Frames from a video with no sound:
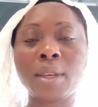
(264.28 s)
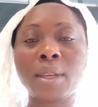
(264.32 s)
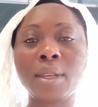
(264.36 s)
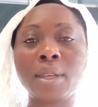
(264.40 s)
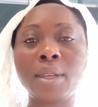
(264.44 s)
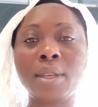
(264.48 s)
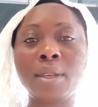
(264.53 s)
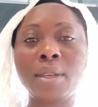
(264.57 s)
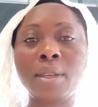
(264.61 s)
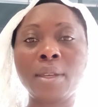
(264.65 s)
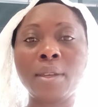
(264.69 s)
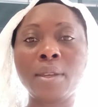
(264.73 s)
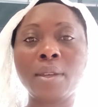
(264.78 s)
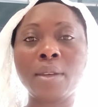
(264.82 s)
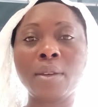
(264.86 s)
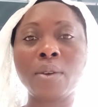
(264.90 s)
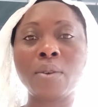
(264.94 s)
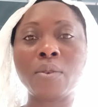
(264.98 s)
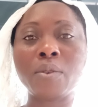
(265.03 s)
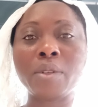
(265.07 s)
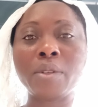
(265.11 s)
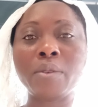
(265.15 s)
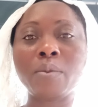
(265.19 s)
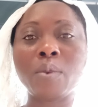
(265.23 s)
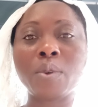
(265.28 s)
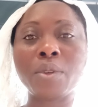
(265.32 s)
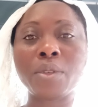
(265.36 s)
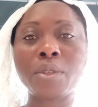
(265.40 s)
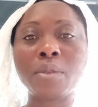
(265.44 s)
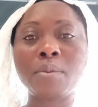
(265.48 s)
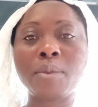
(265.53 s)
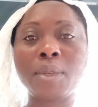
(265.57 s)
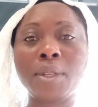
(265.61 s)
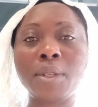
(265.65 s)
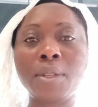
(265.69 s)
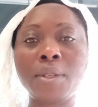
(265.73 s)
he only
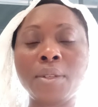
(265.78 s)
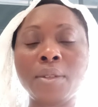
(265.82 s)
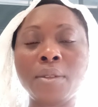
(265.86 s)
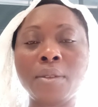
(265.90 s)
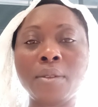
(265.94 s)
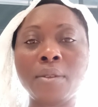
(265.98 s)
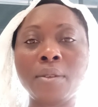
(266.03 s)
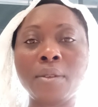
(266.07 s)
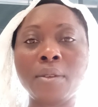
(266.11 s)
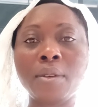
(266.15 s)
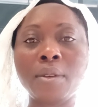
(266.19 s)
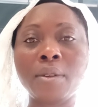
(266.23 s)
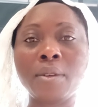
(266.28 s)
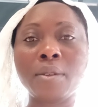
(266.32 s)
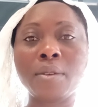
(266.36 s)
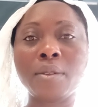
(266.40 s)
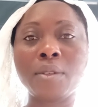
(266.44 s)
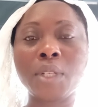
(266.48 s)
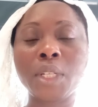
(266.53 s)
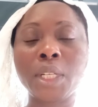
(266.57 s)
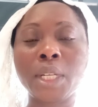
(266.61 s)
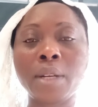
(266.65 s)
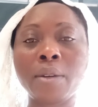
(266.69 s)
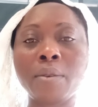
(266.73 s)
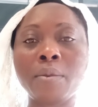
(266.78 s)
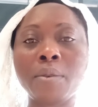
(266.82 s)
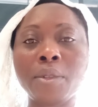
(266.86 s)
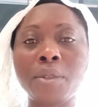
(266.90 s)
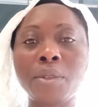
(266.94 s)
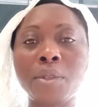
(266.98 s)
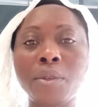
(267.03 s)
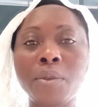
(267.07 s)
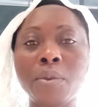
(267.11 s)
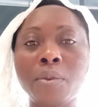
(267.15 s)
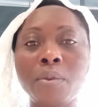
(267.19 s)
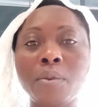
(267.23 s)
wants me to uh, share
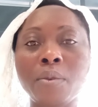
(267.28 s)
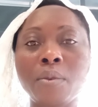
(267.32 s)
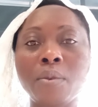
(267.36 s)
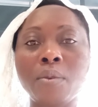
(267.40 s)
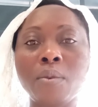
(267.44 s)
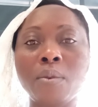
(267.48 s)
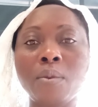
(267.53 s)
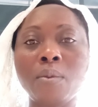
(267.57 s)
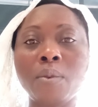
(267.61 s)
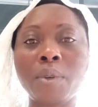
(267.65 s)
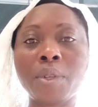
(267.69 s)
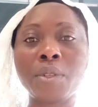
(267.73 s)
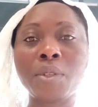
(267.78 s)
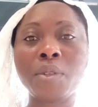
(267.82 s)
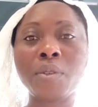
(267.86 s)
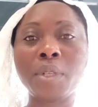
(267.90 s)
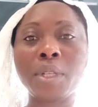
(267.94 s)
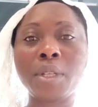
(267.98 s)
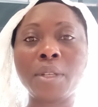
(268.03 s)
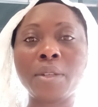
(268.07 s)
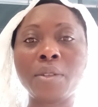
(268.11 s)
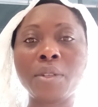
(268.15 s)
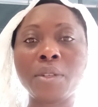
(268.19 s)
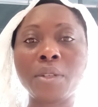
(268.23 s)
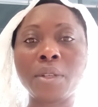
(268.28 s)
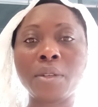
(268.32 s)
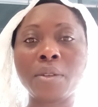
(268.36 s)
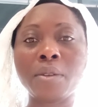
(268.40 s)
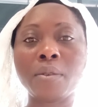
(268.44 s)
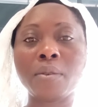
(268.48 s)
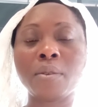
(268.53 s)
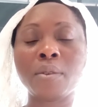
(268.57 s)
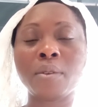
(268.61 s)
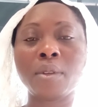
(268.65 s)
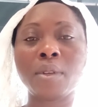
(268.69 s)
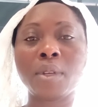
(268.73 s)
with you what you need to know.
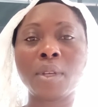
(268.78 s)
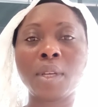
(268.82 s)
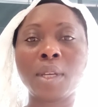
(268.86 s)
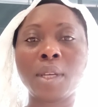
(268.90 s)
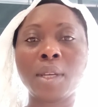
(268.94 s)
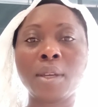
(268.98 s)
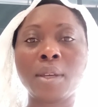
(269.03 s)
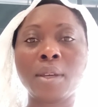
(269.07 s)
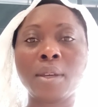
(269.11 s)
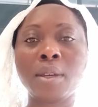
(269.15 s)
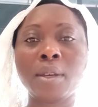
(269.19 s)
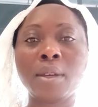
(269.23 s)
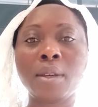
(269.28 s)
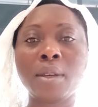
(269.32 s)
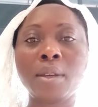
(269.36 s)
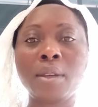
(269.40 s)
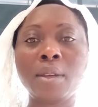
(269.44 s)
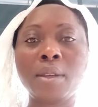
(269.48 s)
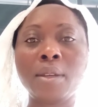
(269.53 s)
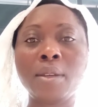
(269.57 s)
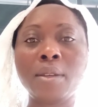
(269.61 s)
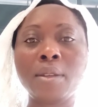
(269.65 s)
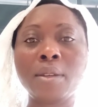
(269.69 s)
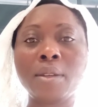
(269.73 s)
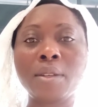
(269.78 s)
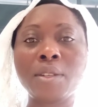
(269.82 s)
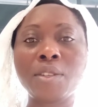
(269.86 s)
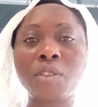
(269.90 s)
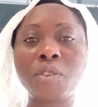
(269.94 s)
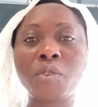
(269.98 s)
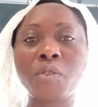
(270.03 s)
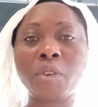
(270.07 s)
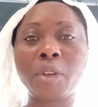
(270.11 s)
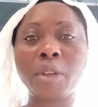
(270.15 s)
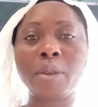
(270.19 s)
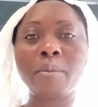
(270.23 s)
In this
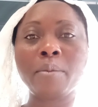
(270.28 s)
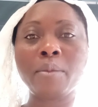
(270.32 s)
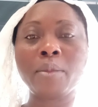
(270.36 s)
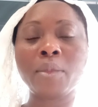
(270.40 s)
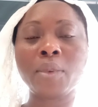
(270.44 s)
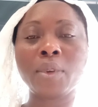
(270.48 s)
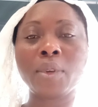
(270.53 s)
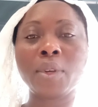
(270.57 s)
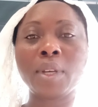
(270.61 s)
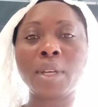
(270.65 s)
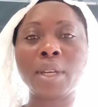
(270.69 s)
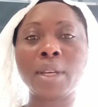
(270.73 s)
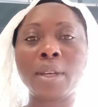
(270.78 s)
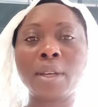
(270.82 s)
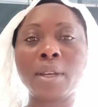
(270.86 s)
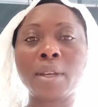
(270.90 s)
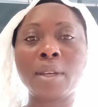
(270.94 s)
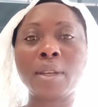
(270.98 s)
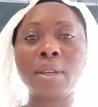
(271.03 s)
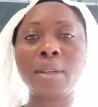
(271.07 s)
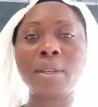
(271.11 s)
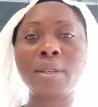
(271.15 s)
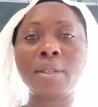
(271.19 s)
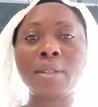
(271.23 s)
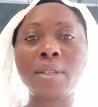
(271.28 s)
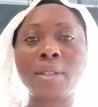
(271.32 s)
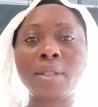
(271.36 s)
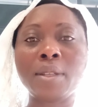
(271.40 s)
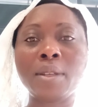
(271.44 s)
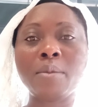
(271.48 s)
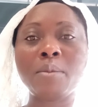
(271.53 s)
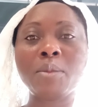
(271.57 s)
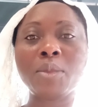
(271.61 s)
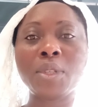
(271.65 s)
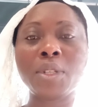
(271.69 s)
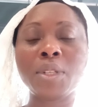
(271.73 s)
dream, uh, it
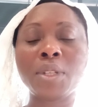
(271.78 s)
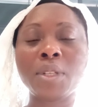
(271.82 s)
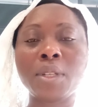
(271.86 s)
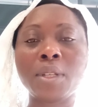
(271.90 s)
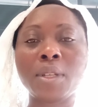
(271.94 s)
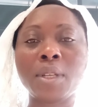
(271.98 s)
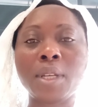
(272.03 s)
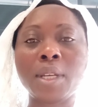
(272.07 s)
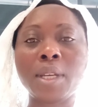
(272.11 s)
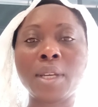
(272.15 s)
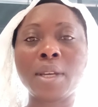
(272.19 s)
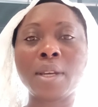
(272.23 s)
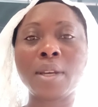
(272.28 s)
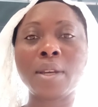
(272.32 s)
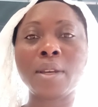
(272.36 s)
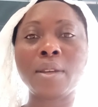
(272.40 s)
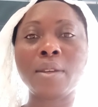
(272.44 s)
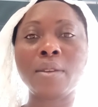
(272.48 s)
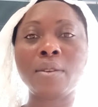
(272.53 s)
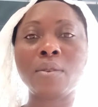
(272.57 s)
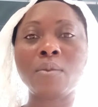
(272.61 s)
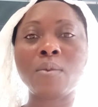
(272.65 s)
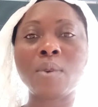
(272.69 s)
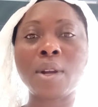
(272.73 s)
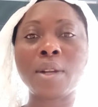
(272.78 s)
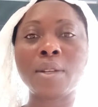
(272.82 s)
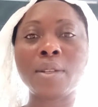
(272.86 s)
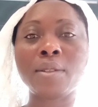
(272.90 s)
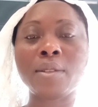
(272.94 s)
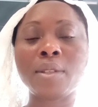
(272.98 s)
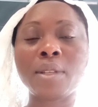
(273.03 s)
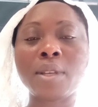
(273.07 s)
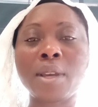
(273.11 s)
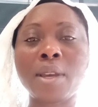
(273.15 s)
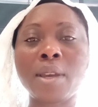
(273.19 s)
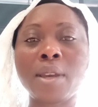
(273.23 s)
seemed uh, it
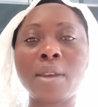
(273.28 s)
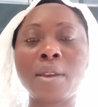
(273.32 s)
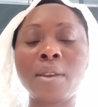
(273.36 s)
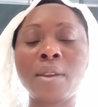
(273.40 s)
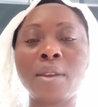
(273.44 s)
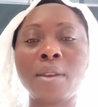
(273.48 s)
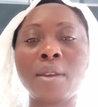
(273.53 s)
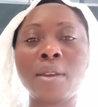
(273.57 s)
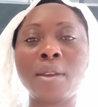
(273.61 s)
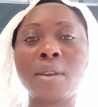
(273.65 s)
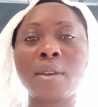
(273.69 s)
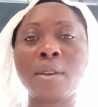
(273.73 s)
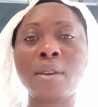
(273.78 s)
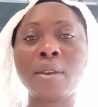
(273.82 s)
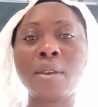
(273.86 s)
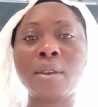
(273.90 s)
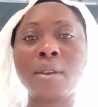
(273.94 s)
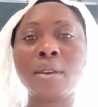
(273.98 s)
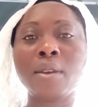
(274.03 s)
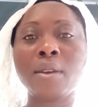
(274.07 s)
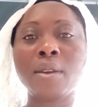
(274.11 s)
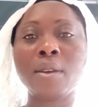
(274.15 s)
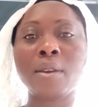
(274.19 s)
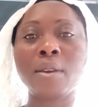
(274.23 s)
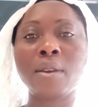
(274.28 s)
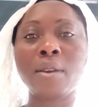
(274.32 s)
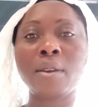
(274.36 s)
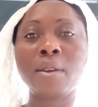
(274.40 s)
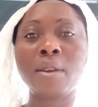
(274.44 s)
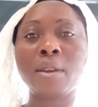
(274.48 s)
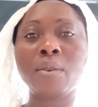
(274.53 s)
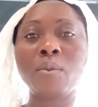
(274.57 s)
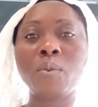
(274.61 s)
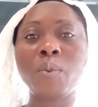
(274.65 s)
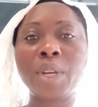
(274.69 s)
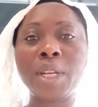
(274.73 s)
was uh, uh,
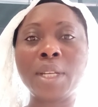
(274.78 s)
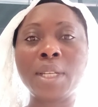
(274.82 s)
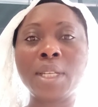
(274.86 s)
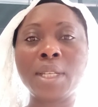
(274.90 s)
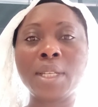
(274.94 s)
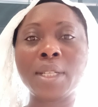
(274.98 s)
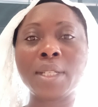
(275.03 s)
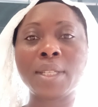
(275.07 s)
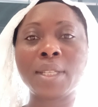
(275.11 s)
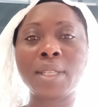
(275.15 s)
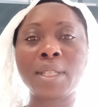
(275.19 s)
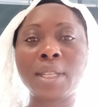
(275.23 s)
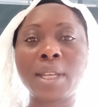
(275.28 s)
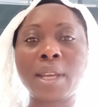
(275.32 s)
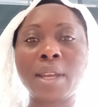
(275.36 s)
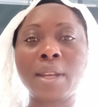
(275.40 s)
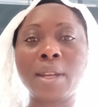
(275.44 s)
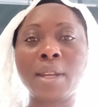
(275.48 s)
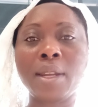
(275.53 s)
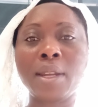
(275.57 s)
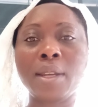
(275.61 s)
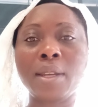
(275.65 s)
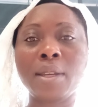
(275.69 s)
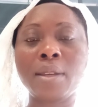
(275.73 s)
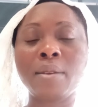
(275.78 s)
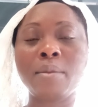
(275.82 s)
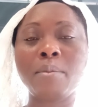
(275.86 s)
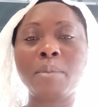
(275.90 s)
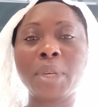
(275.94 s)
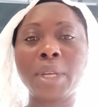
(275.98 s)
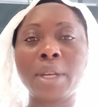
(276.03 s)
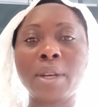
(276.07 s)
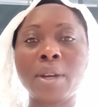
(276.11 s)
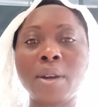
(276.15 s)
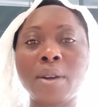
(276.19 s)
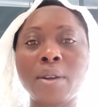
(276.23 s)
a wedding scene
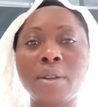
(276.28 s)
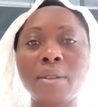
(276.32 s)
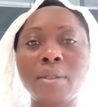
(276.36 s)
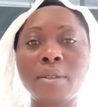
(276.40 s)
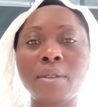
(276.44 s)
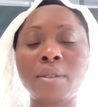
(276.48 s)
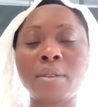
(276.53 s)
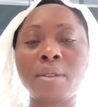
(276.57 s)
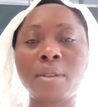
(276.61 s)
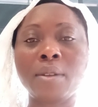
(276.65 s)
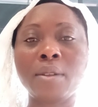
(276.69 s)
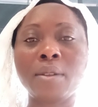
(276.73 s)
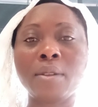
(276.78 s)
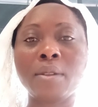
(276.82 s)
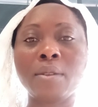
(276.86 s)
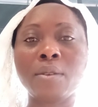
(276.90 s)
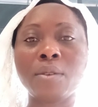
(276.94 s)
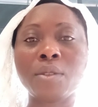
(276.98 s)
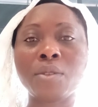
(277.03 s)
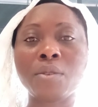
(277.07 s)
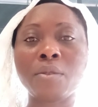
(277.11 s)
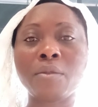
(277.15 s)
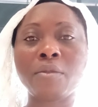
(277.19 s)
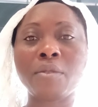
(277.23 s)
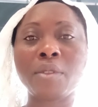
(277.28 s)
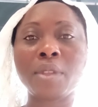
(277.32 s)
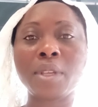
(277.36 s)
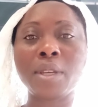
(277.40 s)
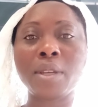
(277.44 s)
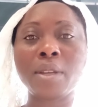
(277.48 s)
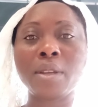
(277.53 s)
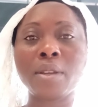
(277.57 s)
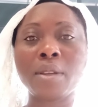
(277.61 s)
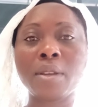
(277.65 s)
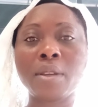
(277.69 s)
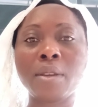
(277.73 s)
because lots of
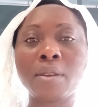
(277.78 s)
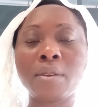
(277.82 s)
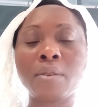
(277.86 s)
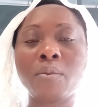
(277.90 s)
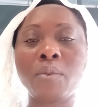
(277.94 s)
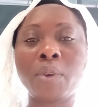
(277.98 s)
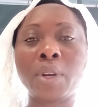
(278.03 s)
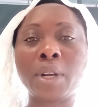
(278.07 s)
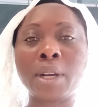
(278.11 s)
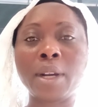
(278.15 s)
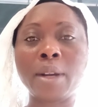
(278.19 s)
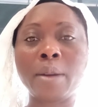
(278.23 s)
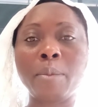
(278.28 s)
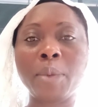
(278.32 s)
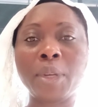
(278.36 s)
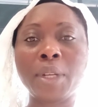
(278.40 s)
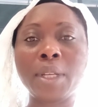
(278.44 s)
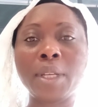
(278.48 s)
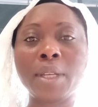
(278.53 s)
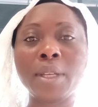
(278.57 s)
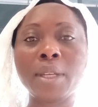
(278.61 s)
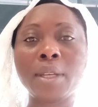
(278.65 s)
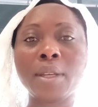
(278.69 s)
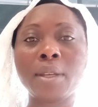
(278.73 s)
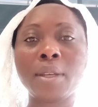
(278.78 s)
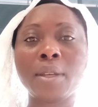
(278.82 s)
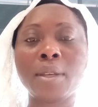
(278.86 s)
things were happening.